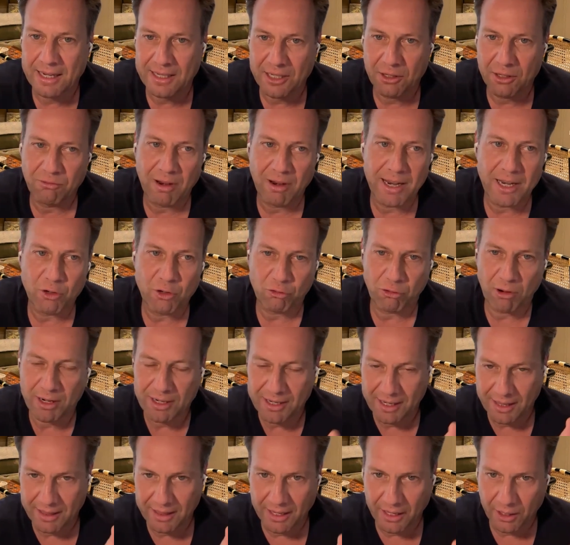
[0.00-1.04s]
is really trying
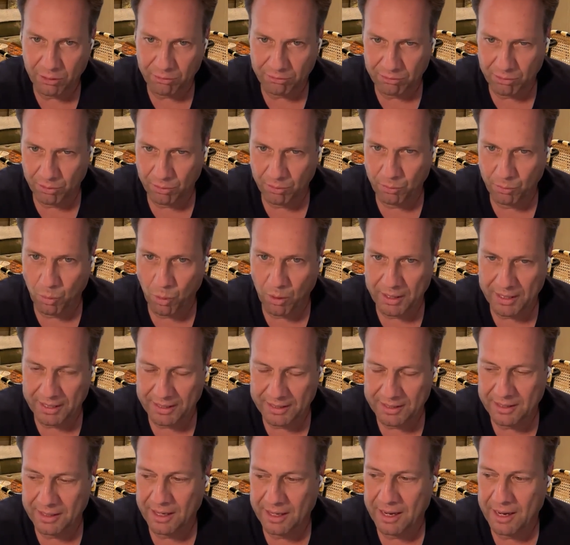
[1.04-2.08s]
to think through what
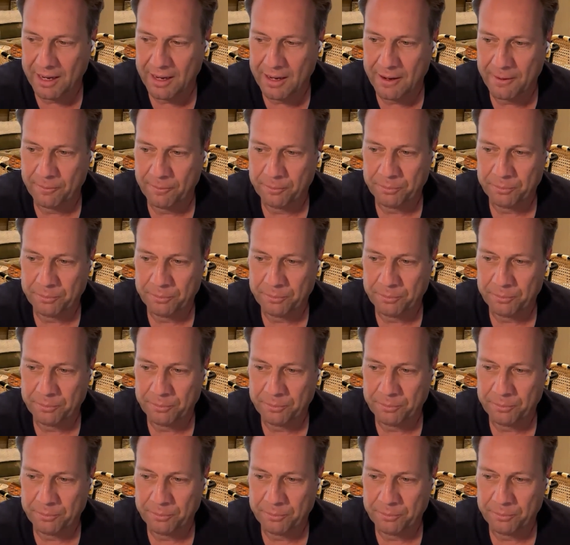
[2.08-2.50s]
is the